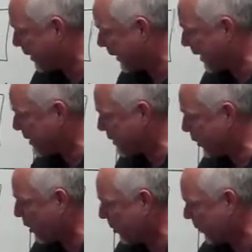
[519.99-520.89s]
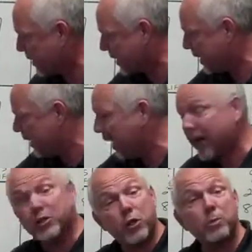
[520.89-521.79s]
for the Lexus car bonus
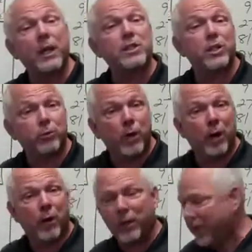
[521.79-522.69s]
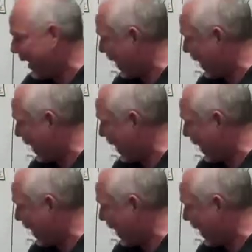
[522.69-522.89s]
2 months in a row.